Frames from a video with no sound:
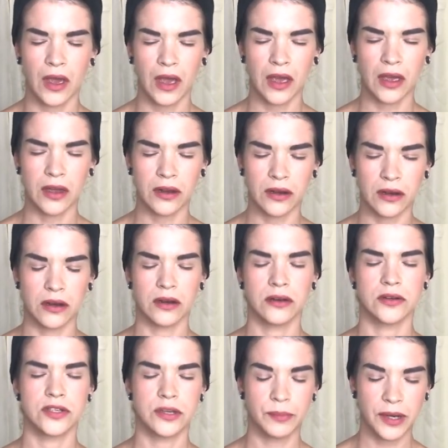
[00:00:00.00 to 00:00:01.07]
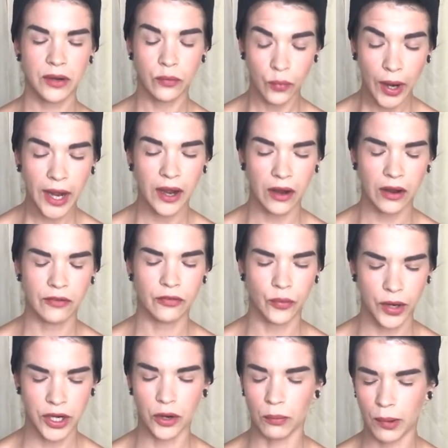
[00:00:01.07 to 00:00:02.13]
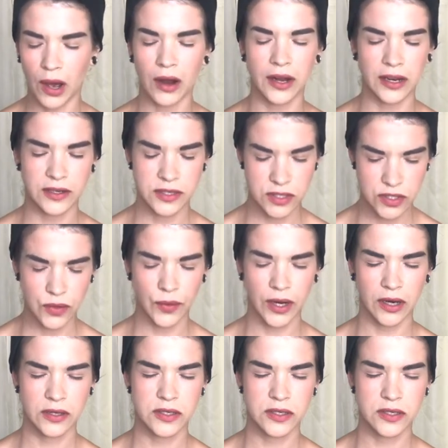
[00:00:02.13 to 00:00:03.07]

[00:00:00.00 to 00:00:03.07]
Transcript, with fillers: And to be aware of what your body is doing,